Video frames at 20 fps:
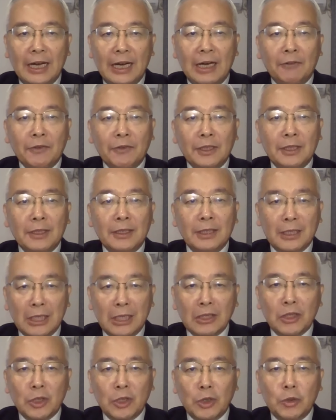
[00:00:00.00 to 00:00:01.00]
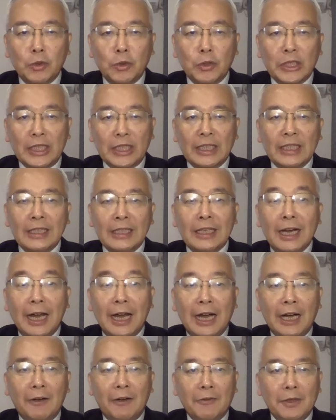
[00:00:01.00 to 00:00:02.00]
after the conclusion
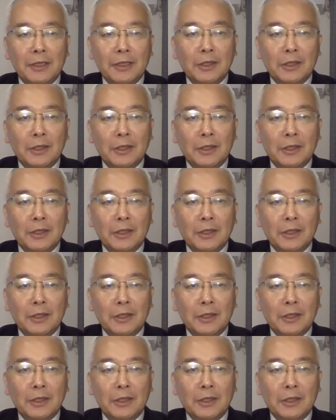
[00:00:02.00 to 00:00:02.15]
of